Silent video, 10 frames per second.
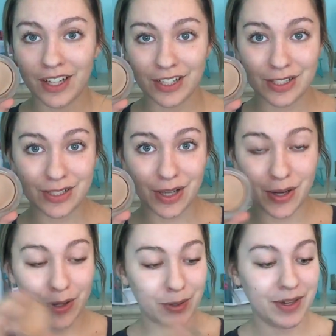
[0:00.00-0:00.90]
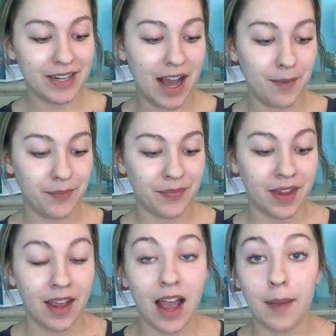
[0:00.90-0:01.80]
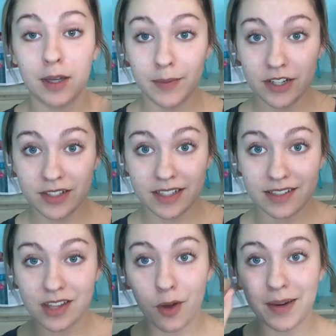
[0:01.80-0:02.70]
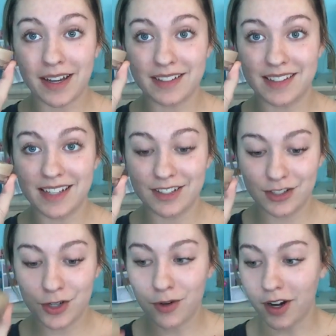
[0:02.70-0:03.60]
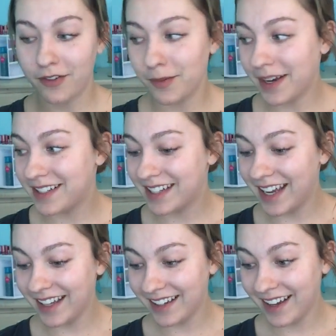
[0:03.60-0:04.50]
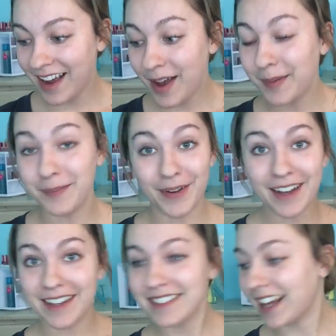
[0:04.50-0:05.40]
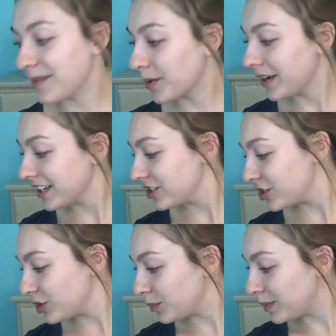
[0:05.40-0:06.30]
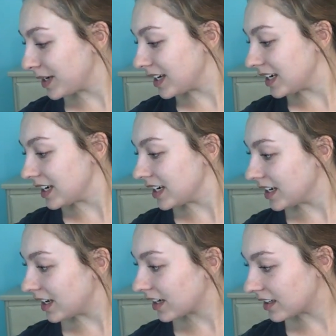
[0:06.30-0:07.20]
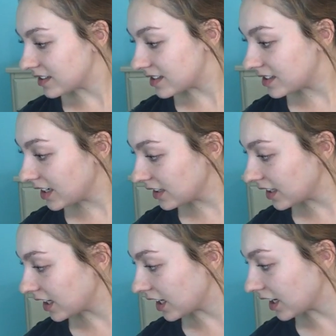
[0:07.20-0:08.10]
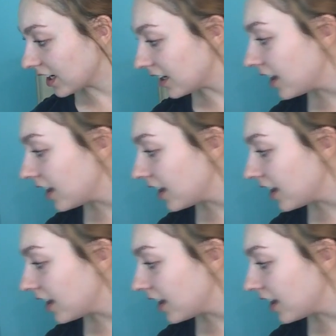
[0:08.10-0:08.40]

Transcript: So yeah, I'm gonna be using this though because this is too dark for my skin, but I'm going to be concealing